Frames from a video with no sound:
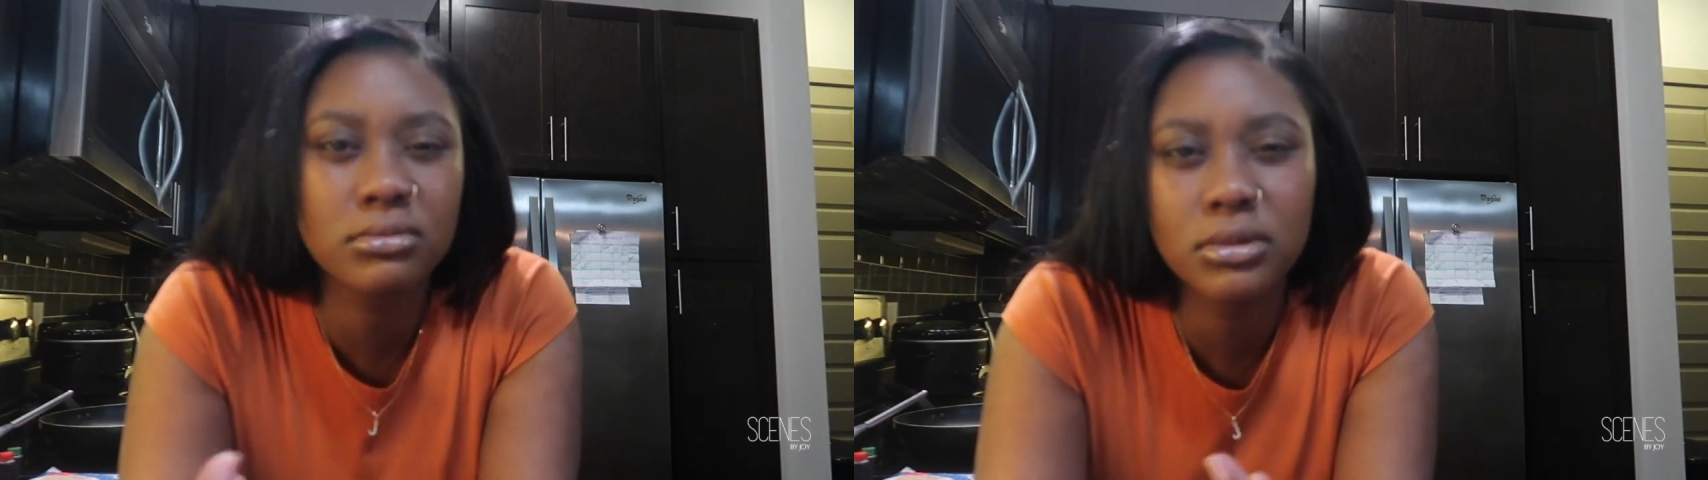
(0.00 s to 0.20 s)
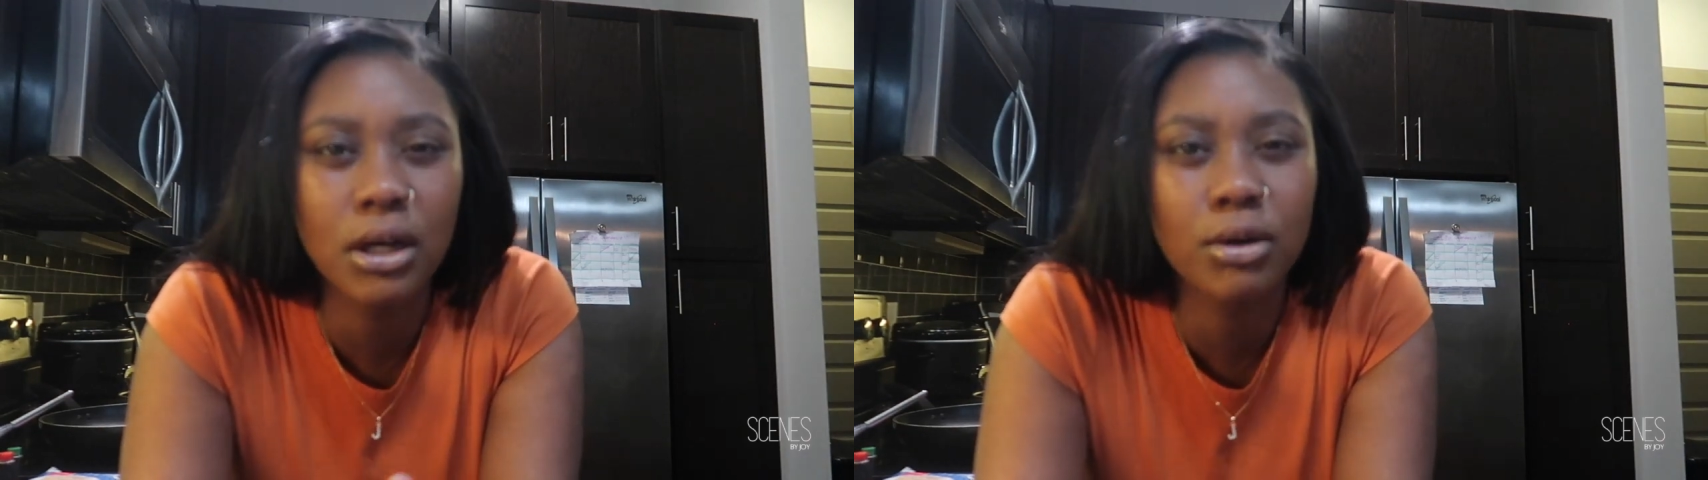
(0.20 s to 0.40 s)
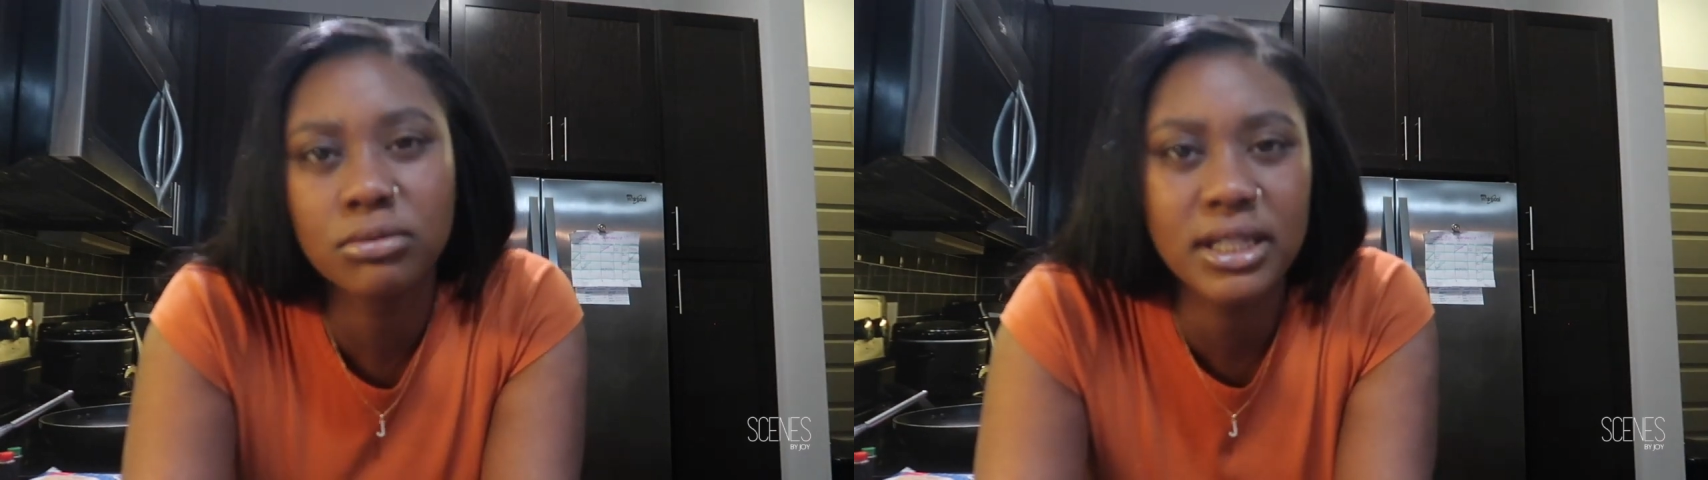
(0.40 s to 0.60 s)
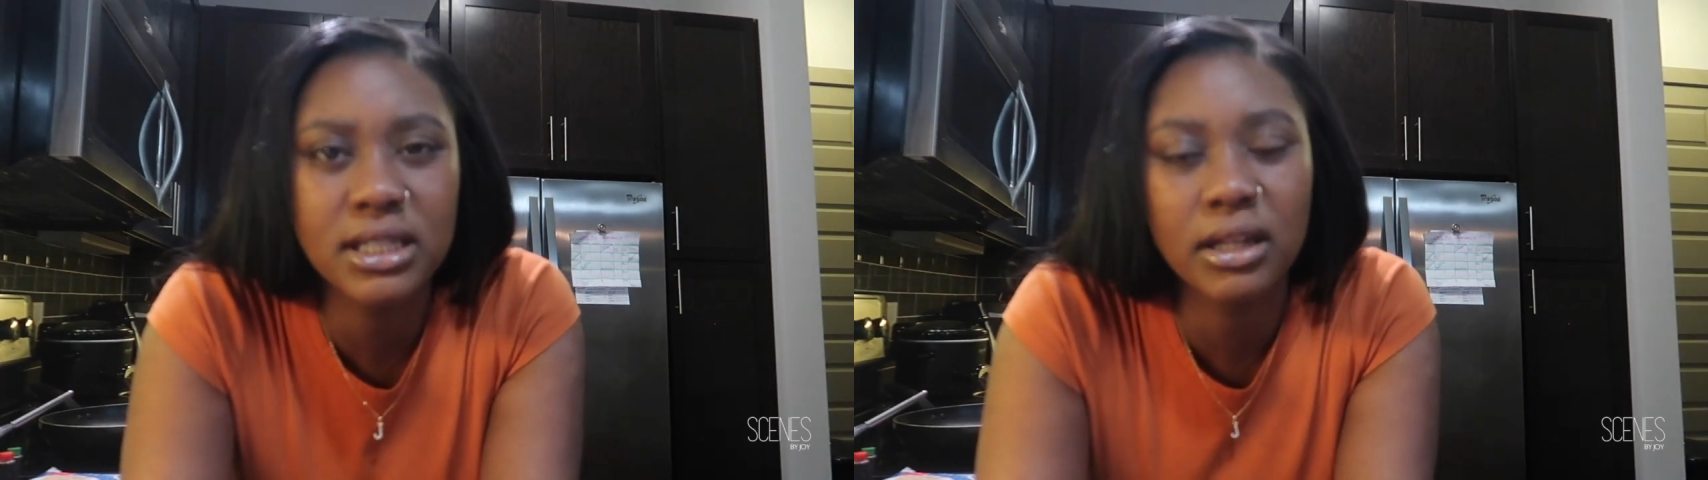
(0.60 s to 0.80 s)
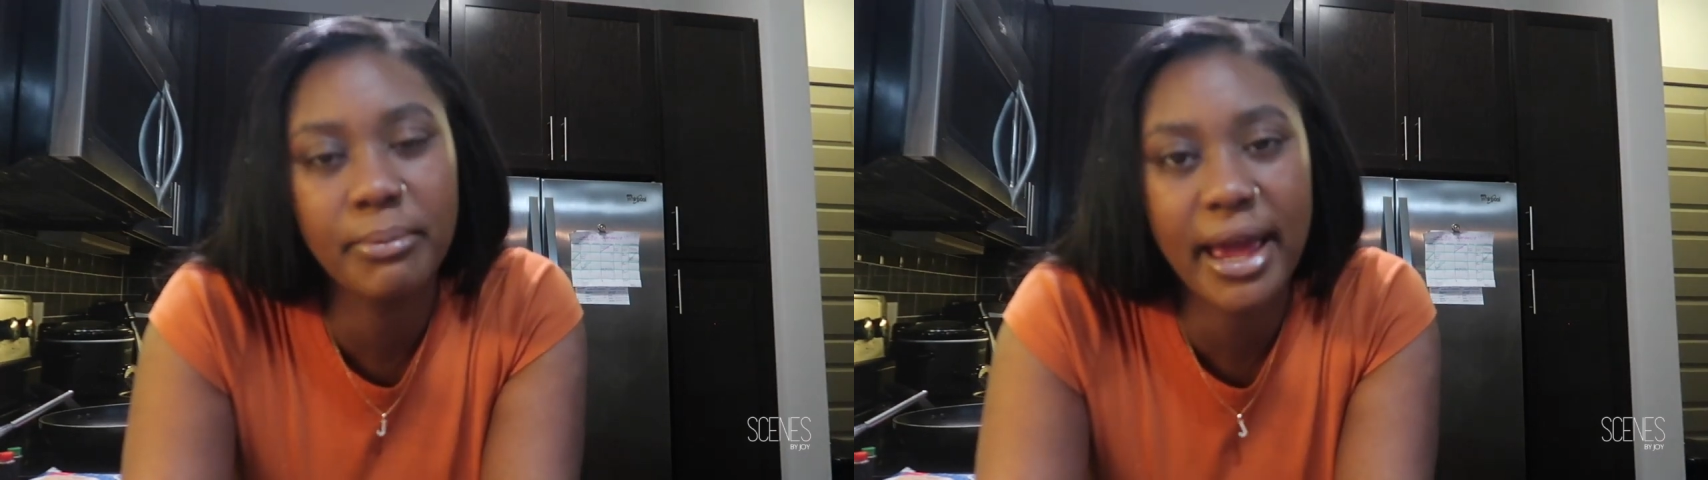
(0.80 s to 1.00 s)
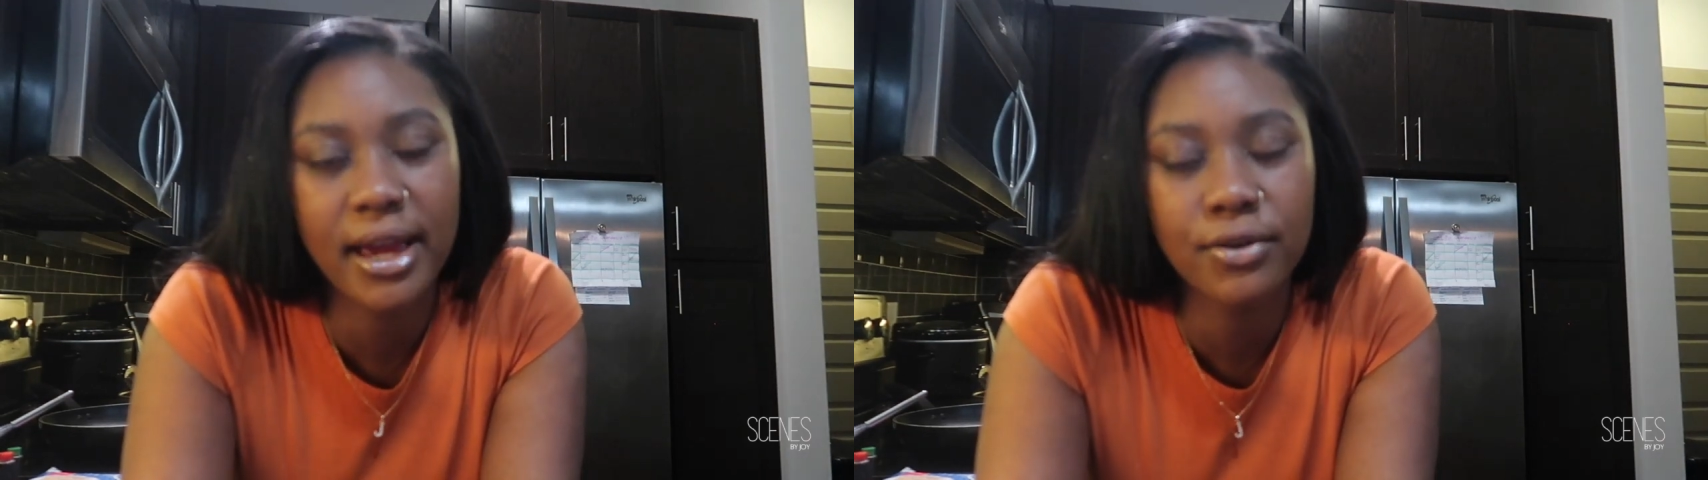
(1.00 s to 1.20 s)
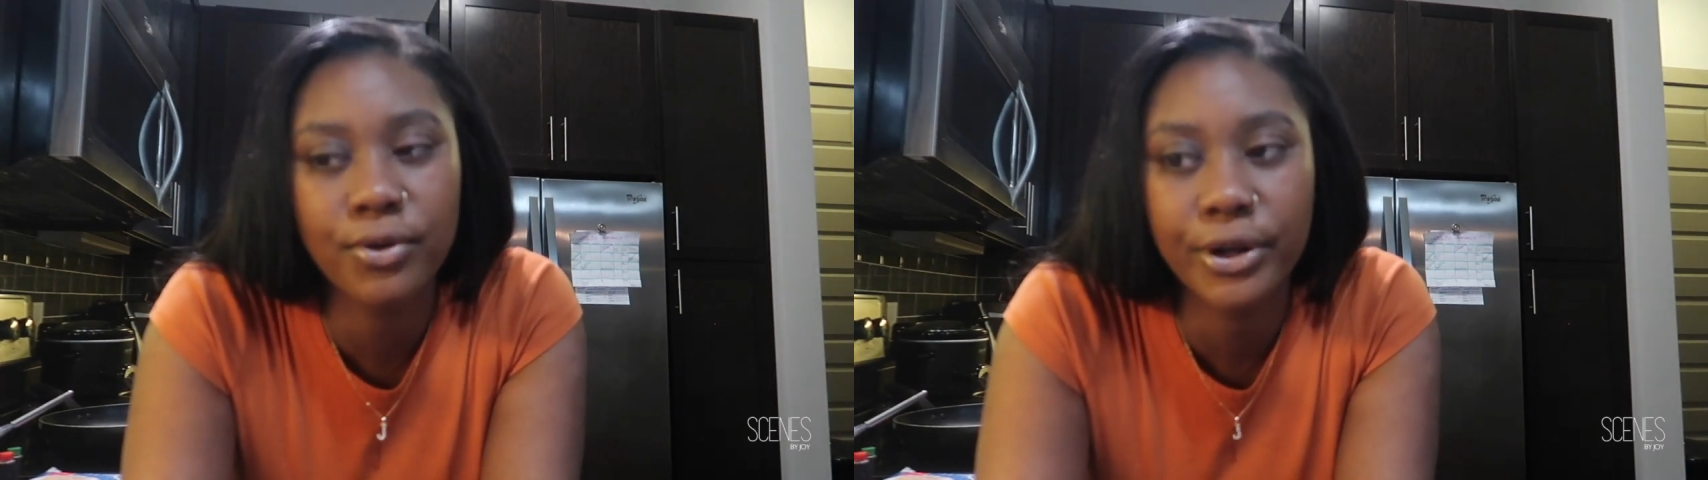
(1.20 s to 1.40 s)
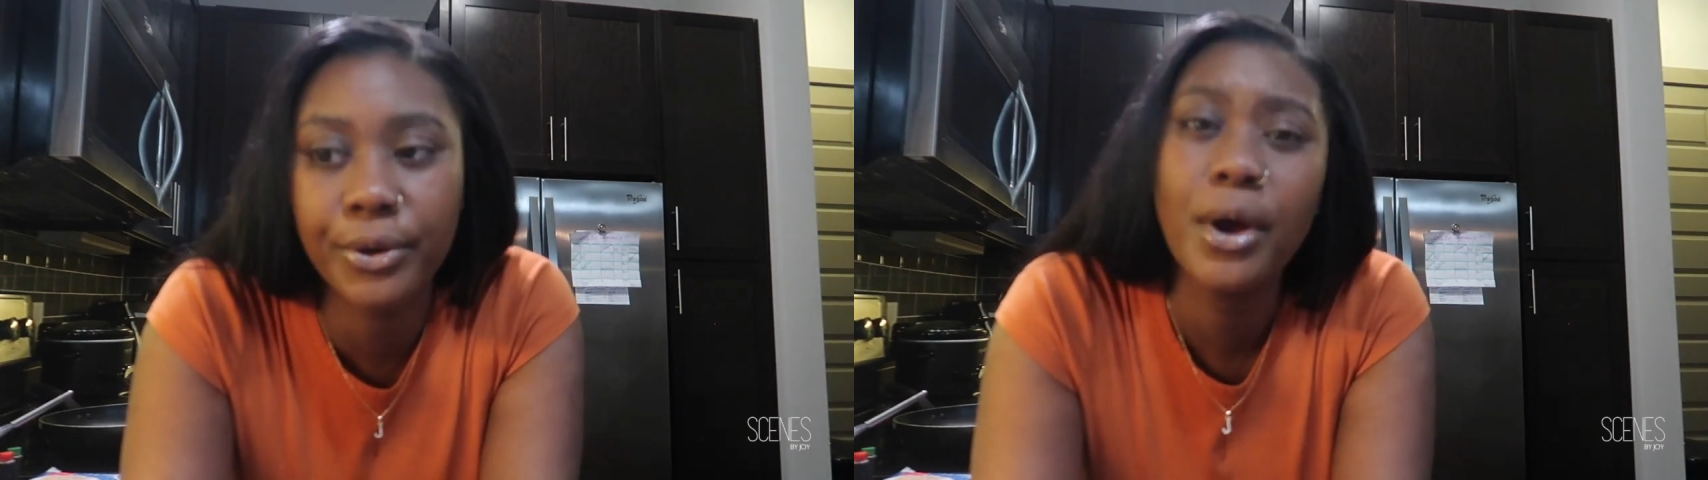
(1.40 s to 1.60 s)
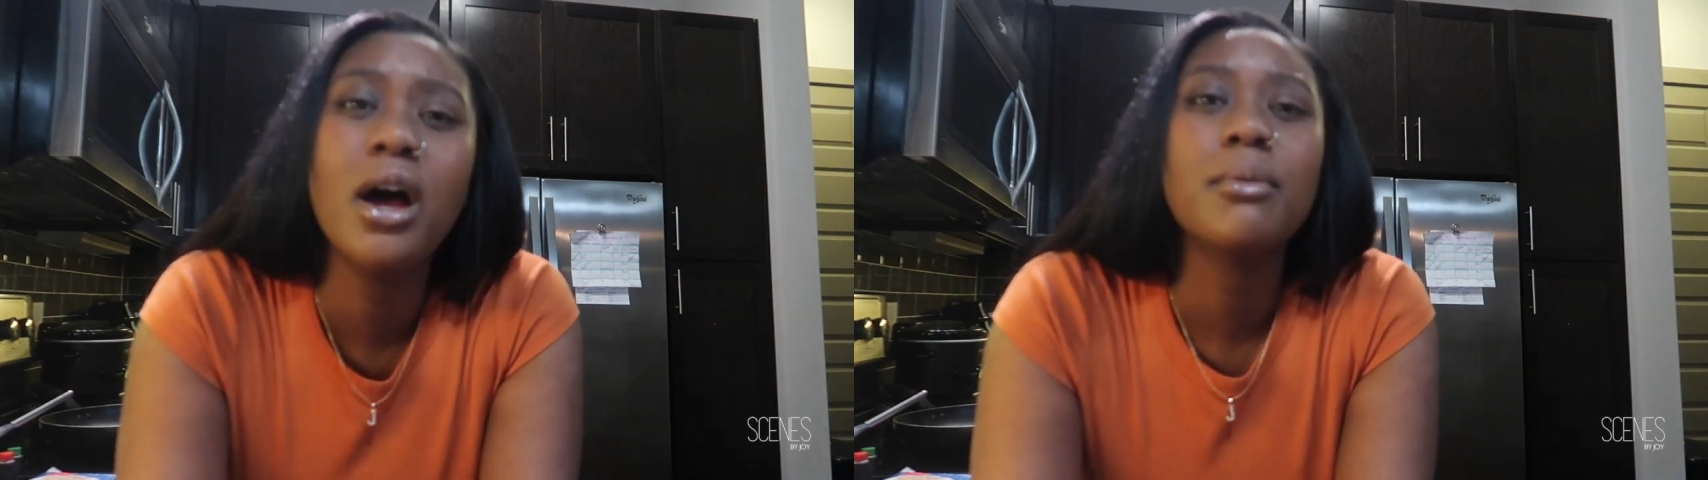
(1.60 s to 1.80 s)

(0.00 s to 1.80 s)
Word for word: you know, necessarily bad for you,